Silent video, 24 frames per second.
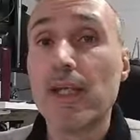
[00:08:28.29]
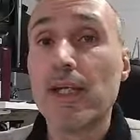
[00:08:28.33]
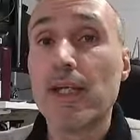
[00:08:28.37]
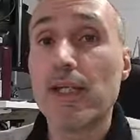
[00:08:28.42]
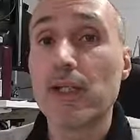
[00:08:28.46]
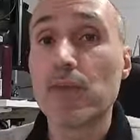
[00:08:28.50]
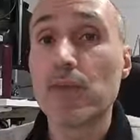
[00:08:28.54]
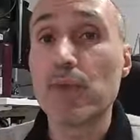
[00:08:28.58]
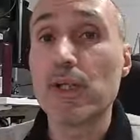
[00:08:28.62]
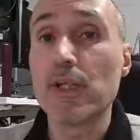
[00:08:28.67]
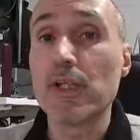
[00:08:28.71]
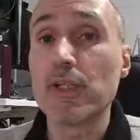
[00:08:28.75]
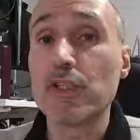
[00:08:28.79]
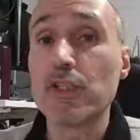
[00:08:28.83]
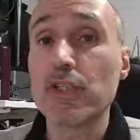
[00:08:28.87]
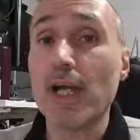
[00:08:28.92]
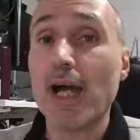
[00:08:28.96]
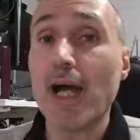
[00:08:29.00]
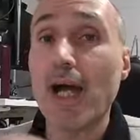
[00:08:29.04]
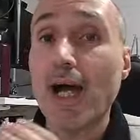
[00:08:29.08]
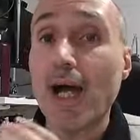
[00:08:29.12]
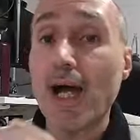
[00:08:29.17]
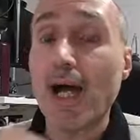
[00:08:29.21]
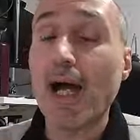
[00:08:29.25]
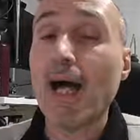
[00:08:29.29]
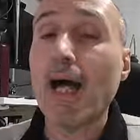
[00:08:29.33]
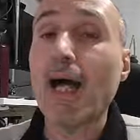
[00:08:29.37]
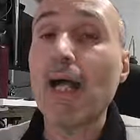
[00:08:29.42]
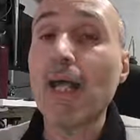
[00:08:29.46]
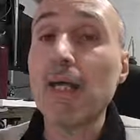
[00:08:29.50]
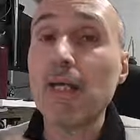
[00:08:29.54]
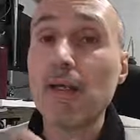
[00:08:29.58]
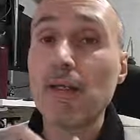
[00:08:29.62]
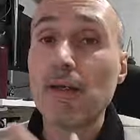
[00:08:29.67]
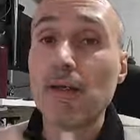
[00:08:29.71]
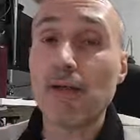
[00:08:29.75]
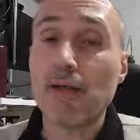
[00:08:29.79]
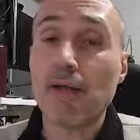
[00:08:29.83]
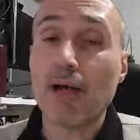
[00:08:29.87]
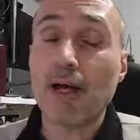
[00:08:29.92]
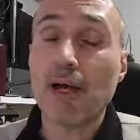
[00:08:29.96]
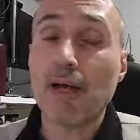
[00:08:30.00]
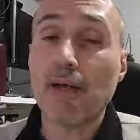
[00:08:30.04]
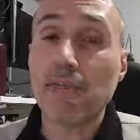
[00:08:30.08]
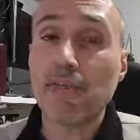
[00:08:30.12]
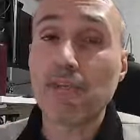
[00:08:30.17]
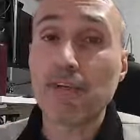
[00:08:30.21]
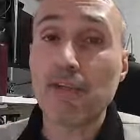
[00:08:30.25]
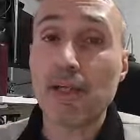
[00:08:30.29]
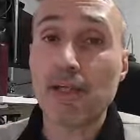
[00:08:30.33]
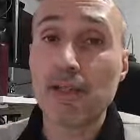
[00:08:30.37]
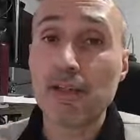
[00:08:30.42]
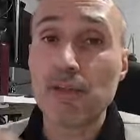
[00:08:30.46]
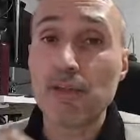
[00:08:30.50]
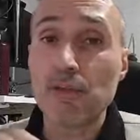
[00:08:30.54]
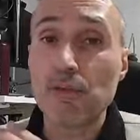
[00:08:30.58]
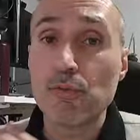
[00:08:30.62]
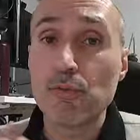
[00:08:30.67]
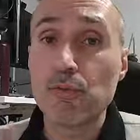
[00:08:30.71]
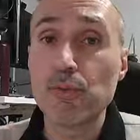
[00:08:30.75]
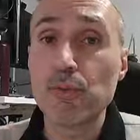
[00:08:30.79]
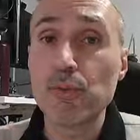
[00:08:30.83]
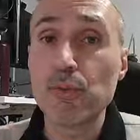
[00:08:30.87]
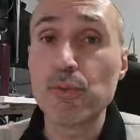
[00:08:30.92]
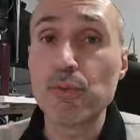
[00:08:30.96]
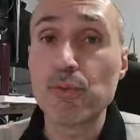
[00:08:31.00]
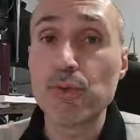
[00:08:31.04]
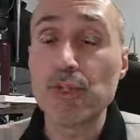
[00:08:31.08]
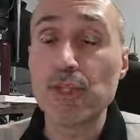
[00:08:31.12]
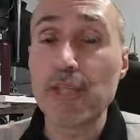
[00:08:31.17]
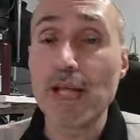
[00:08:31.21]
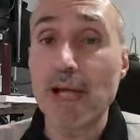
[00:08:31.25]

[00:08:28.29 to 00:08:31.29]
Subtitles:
in which I ask it to the